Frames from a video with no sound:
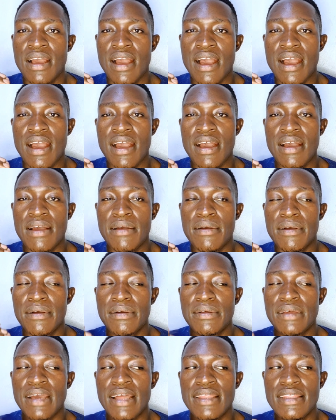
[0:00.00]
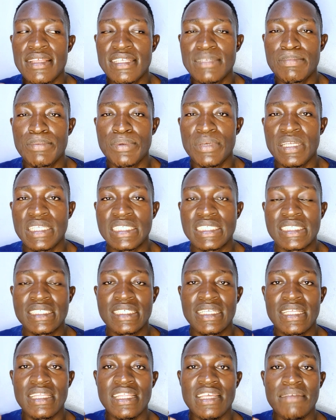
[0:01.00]
at this point
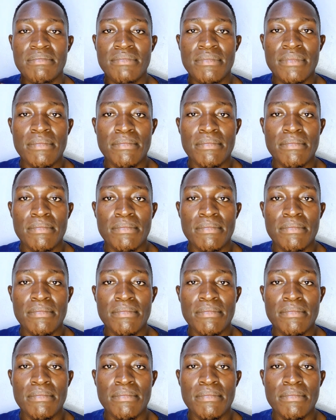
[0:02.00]
the